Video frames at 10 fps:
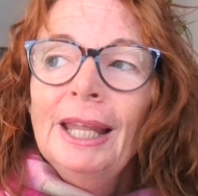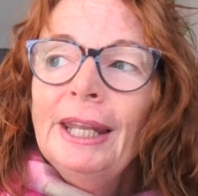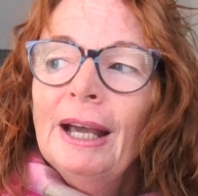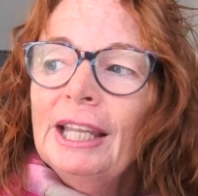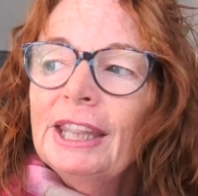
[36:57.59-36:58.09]

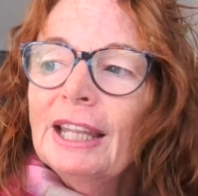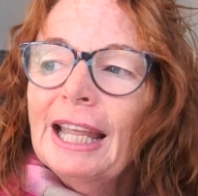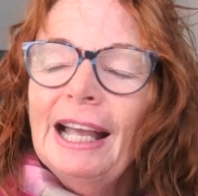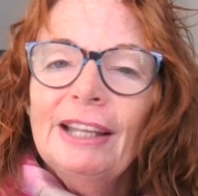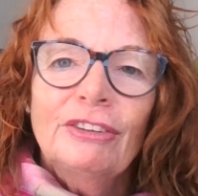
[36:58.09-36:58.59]
Now, I think
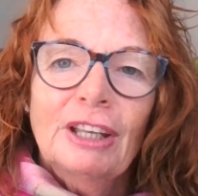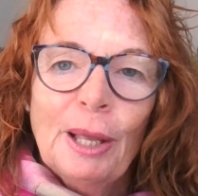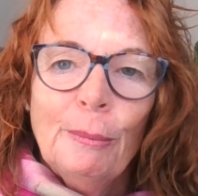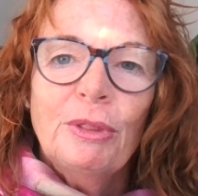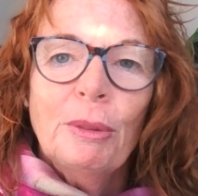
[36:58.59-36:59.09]
that has to
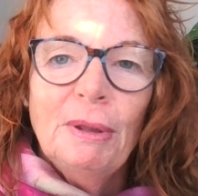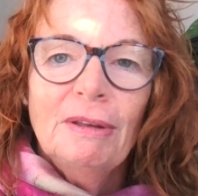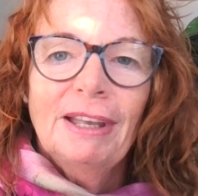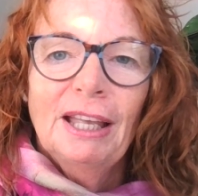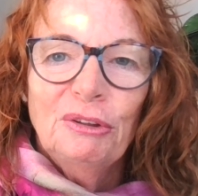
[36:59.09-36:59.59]
come with a
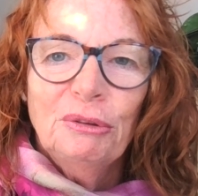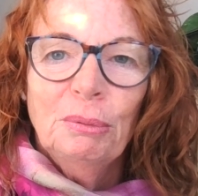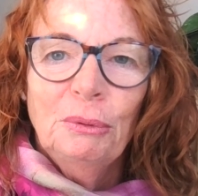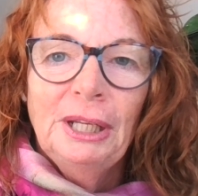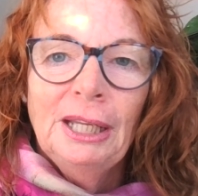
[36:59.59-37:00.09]
bit of a health
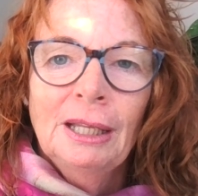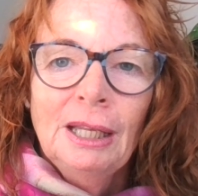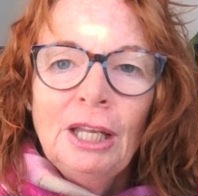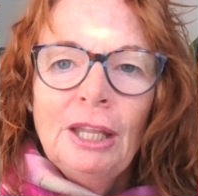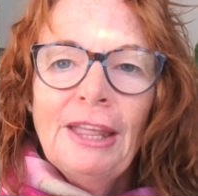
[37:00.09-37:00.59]
warning.
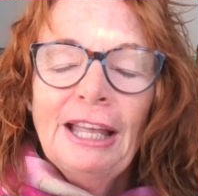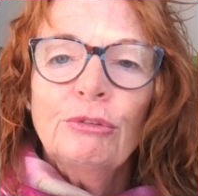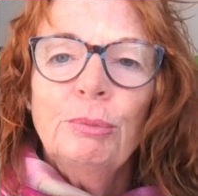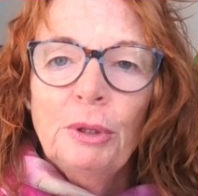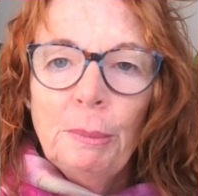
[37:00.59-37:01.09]

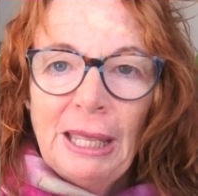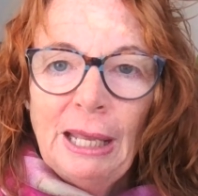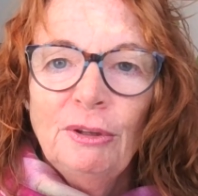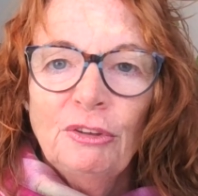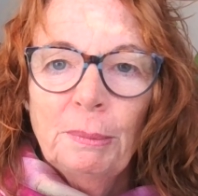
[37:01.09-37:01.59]
That's what the
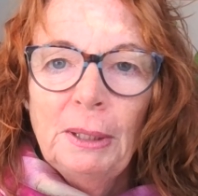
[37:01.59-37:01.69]
parents